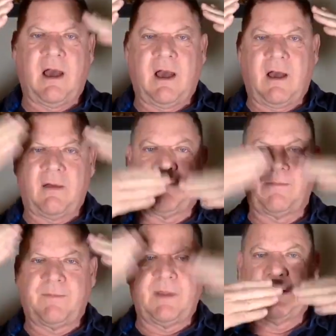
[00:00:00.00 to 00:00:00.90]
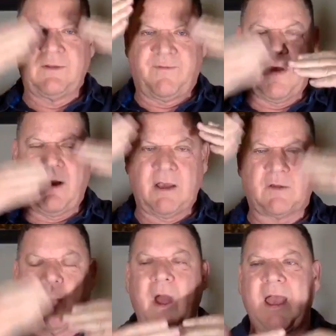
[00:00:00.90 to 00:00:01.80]
uh, in
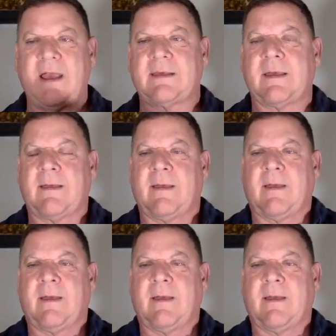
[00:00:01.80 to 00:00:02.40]
various ways.